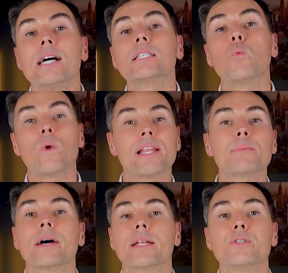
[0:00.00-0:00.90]
As a wealth
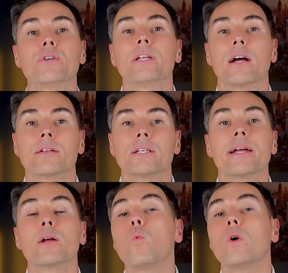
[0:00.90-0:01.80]
manager in Ireland, I
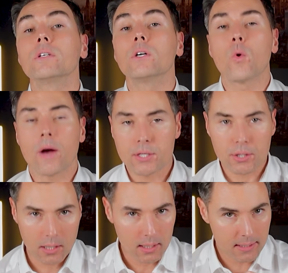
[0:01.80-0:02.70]
hear one
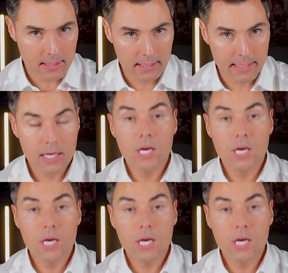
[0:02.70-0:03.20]
question constantly.